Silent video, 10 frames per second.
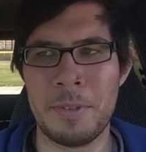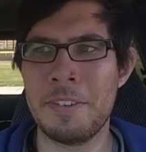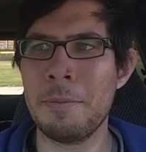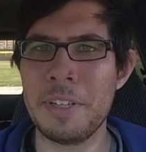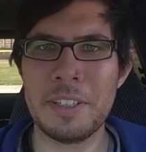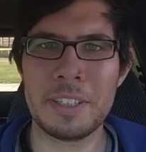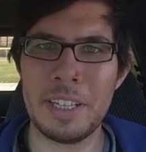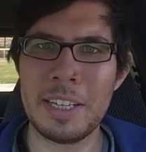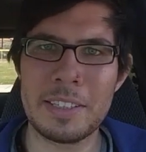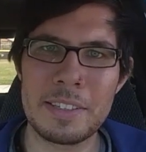Give them to your
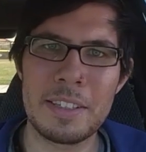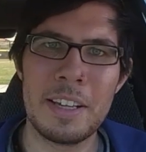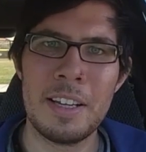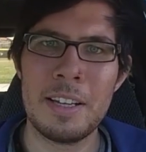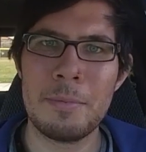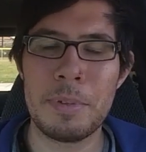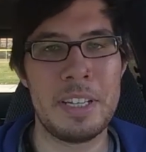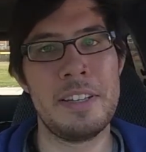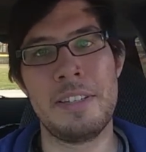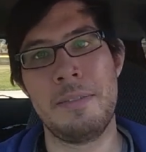clients
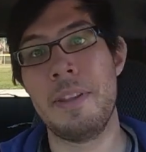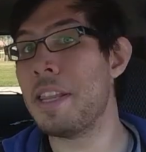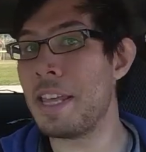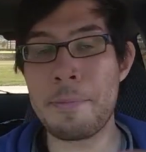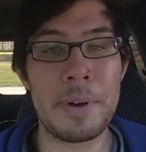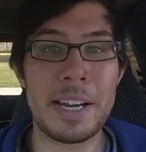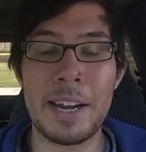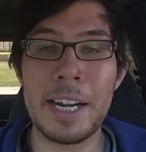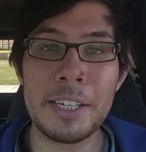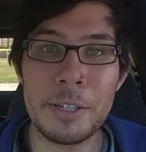because they might
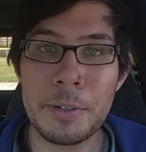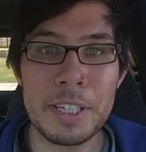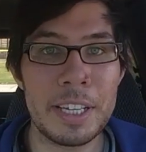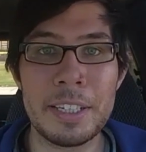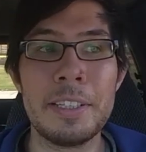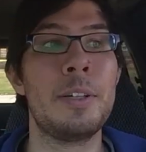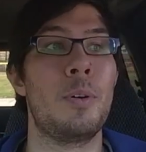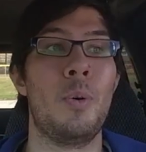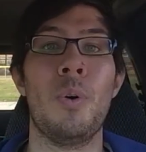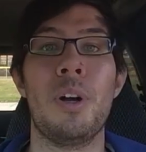hire you again,
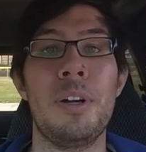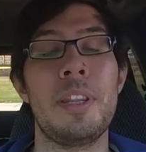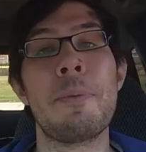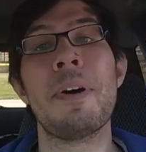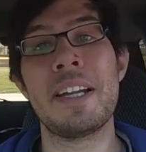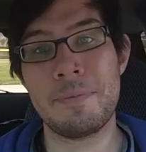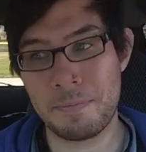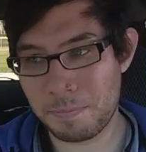or they might